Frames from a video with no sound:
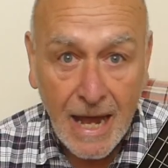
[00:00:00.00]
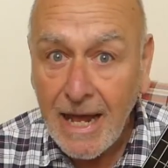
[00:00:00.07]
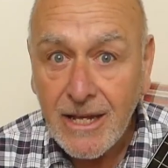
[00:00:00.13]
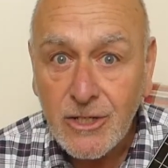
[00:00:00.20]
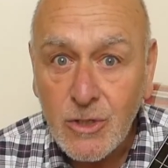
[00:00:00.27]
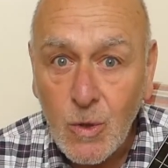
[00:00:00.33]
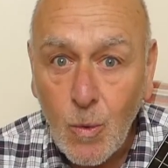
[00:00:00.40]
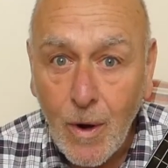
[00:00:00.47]

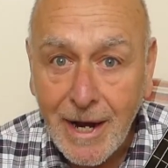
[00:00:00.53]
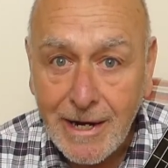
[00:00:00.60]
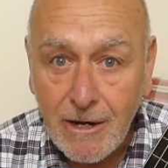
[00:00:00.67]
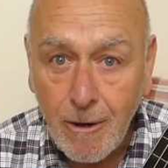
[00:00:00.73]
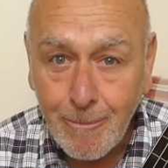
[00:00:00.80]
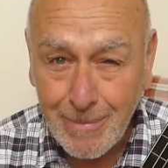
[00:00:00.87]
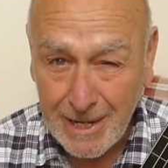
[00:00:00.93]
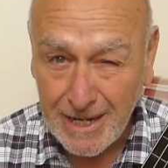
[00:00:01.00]
is quite
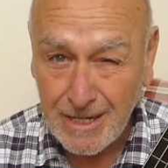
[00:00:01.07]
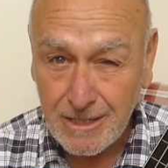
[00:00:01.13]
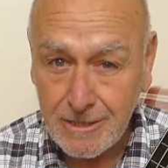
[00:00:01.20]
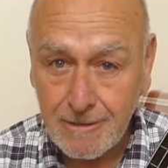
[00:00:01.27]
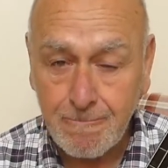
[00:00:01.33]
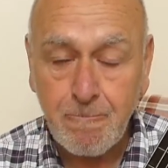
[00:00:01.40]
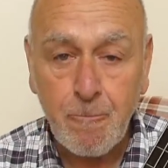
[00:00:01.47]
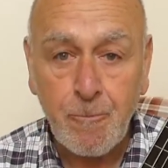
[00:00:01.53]

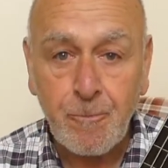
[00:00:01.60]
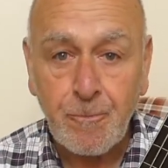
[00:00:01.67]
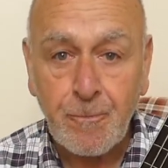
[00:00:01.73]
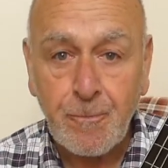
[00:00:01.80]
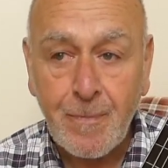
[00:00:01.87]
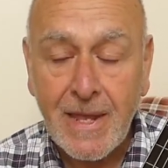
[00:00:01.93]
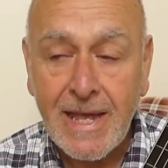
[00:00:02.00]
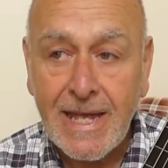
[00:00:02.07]
complex.
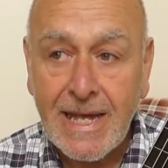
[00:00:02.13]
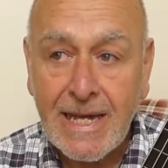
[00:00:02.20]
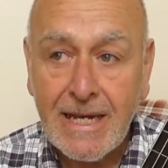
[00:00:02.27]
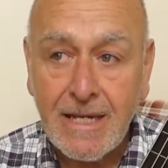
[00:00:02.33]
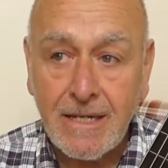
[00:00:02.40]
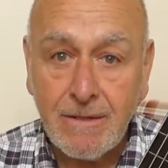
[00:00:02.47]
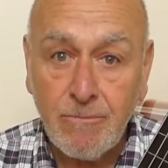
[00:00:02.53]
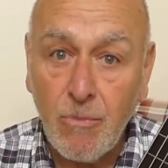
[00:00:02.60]

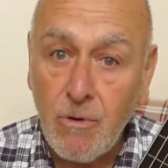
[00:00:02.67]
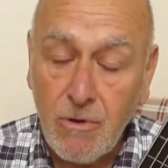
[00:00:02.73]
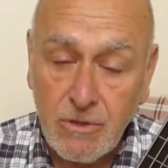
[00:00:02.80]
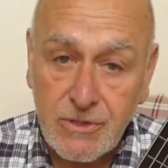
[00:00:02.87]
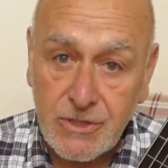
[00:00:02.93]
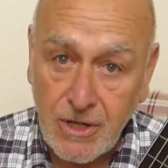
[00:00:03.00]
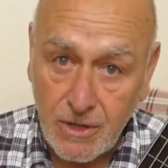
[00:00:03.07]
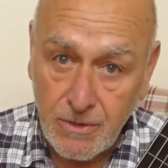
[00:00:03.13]
More
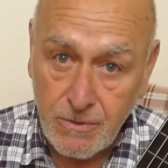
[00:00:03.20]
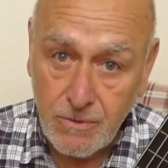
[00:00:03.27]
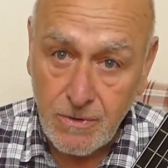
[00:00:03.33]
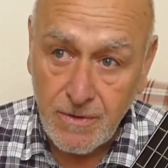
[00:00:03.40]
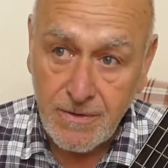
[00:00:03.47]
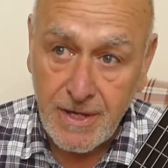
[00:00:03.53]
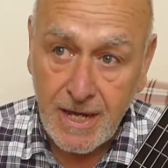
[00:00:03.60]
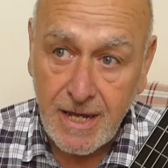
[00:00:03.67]
so
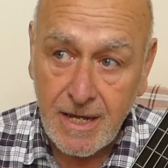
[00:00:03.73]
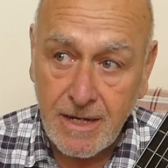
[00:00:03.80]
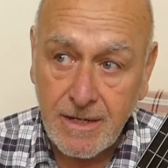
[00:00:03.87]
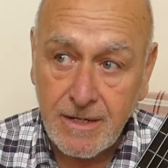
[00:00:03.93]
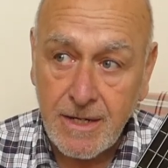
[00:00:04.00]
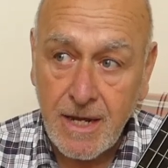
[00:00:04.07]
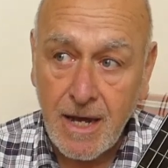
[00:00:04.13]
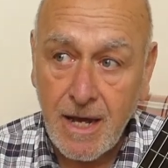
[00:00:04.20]

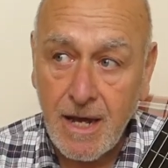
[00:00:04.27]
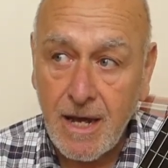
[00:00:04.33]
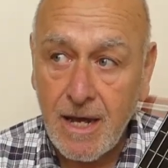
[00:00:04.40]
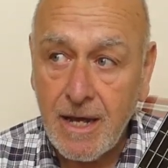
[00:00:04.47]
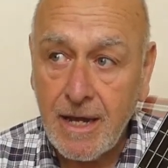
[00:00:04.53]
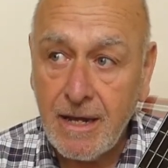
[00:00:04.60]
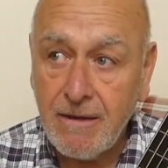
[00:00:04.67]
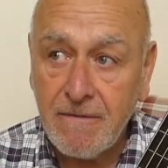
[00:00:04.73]
than
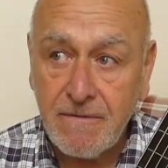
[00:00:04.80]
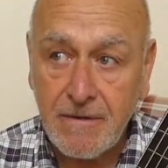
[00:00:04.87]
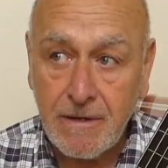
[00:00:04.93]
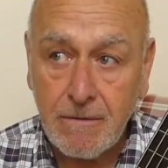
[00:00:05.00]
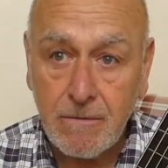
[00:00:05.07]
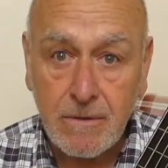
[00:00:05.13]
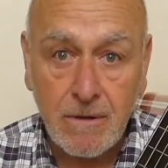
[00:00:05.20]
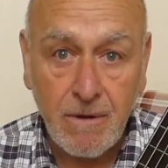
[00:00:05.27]
I
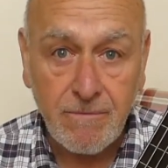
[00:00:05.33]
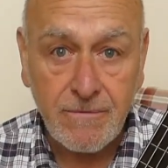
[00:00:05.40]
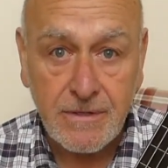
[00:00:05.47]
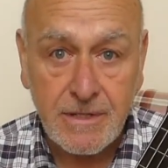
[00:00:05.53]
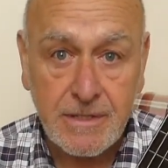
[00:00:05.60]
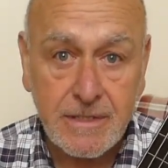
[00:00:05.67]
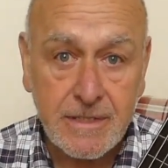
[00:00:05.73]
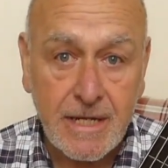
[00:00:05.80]
feel
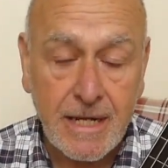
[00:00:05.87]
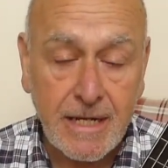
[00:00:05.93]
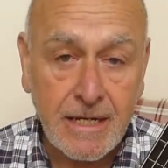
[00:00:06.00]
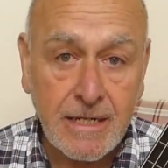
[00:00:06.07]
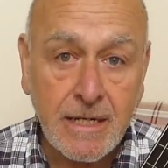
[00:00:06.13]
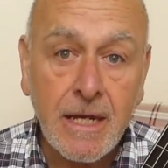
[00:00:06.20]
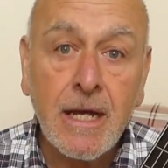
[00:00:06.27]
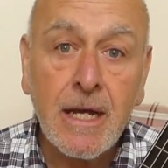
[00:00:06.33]
confident
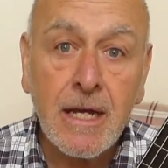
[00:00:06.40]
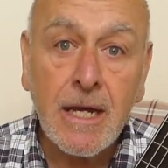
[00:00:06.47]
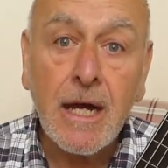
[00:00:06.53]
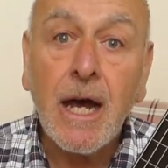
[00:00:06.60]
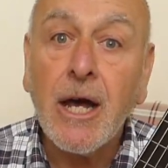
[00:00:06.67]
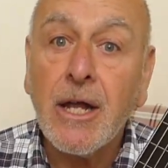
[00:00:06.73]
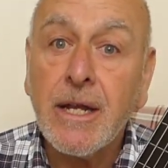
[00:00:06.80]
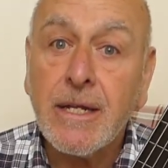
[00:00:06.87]
in
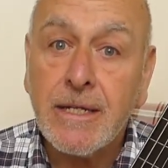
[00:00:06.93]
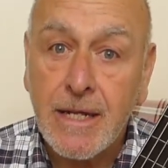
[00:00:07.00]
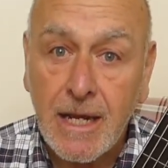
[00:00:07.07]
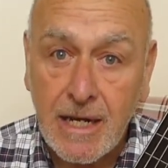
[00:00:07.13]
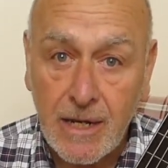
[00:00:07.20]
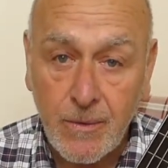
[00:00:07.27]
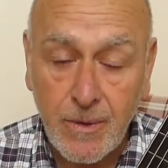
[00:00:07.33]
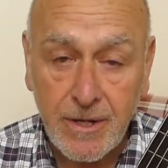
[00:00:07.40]

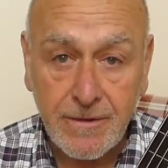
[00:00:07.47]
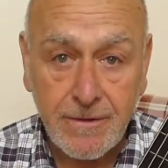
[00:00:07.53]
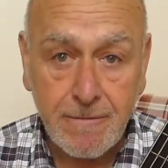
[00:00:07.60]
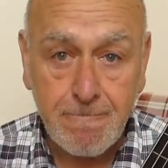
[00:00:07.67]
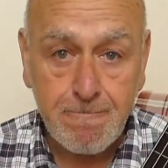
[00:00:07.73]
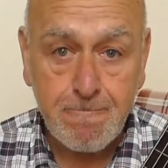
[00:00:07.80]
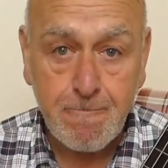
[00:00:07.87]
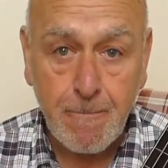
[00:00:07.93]
dealing with.
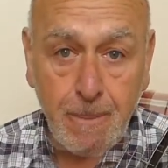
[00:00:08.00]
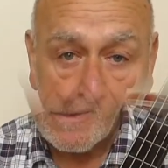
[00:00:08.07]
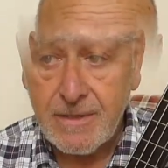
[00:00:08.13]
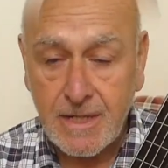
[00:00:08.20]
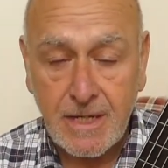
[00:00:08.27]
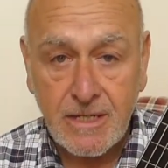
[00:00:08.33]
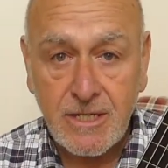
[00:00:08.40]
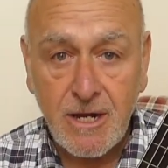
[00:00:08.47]
The
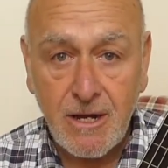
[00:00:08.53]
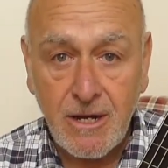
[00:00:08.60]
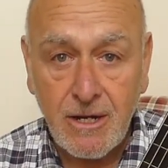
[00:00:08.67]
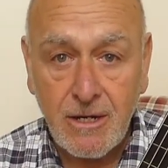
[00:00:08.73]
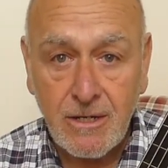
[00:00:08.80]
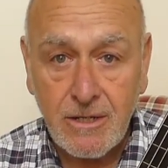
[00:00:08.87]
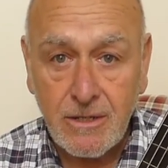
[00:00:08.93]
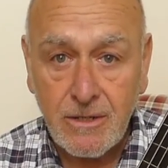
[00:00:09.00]

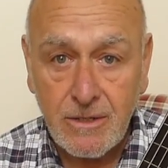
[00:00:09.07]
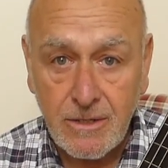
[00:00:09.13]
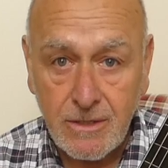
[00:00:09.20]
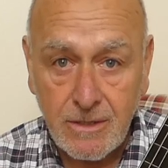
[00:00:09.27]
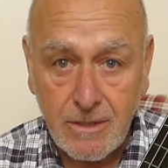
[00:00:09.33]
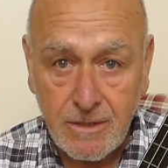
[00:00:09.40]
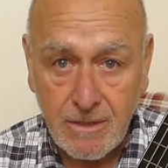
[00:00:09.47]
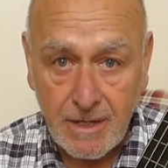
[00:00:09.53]
guitar
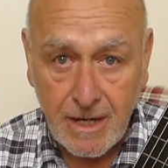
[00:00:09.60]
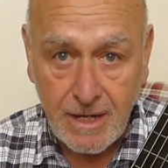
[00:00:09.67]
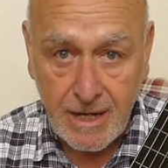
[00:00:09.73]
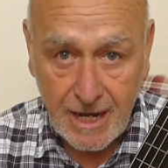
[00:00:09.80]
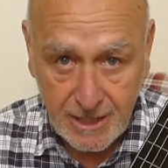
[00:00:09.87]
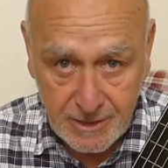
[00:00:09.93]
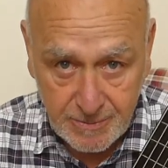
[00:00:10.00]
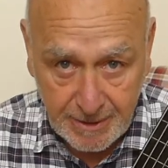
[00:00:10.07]

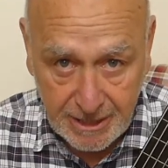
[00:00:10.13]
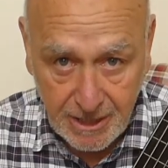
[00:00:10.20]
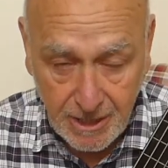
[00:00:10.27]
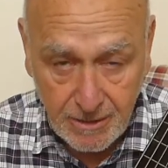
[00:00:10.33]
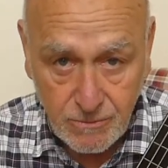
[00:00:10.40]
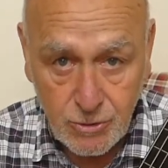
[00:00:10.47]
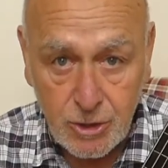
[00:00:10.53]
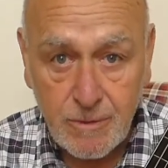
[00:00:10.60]
has been
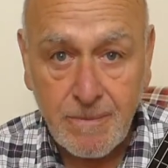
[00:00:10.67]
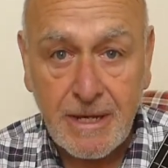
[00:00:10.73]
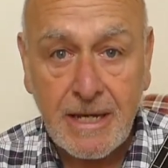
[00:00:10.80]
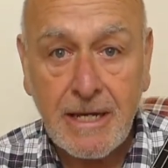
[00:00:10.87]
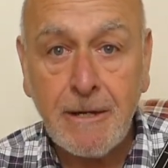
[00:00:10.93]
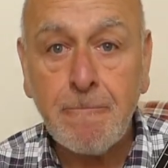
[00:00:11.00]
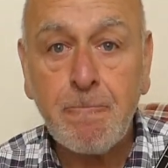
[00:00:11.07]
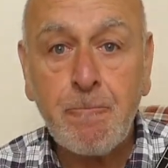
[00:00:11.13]
loaned to
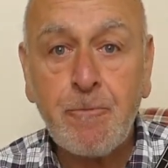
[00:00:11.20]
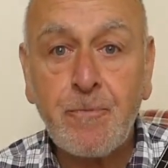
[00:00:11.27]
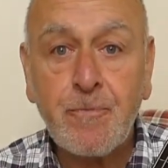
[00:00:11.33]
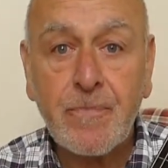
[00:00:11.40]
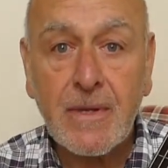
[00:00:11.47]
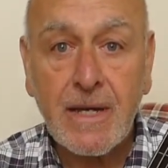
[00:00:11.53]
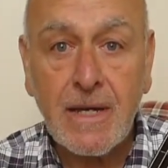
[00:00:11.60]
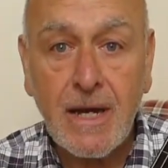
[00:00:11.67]
me.
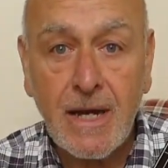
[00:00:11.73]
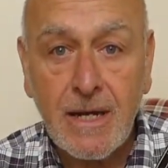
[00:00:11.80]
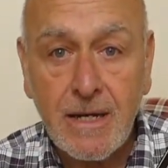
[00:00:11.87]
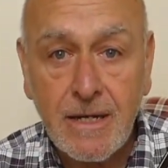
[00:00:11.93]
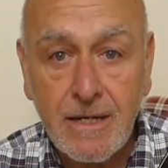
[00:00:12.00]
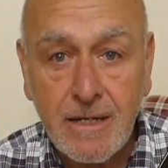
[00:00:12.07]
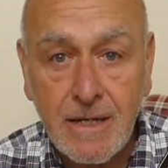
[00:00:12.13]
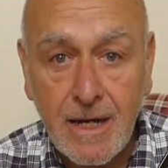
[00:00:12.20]

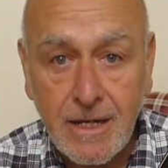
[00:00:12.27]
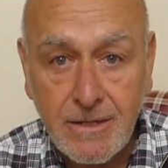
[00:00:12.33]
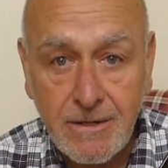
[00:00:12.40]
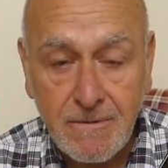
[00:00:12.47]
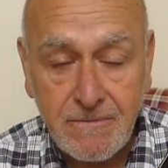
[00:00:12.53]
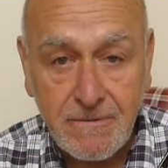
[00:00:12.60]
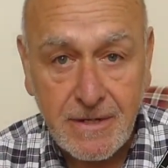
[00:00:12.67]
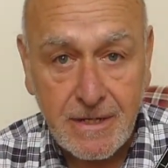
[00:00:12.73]
I
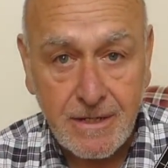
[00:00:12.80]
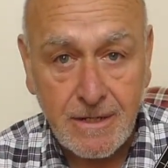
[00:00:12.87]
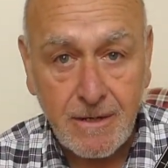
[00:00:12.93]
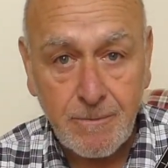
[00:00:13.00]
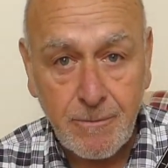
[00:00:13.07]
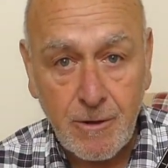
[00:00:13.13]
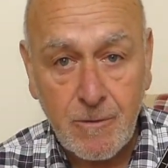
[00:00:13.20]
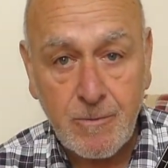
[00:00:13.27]
don't feel
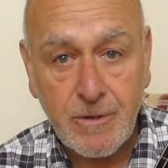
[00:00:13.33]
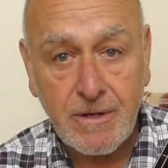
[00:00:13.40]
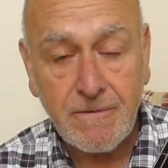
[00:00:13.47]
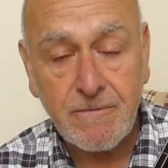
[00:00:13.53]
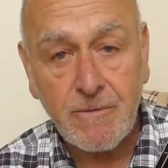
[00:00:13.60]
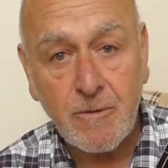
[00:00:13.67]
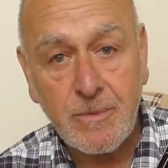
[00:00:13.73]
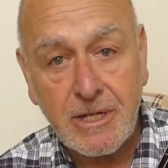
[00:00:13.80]
appropriate
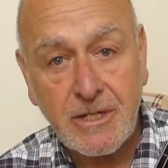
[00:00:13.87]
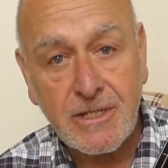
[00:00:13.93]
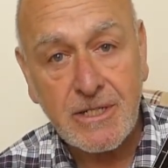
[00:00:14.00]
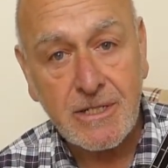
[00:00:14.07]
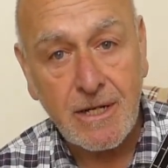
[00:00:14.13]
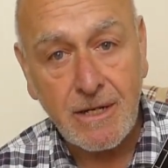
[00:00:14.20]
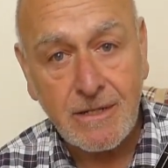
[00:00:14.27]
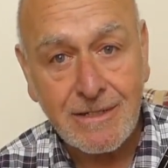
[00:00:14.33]
for me to
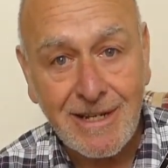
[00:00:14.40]
start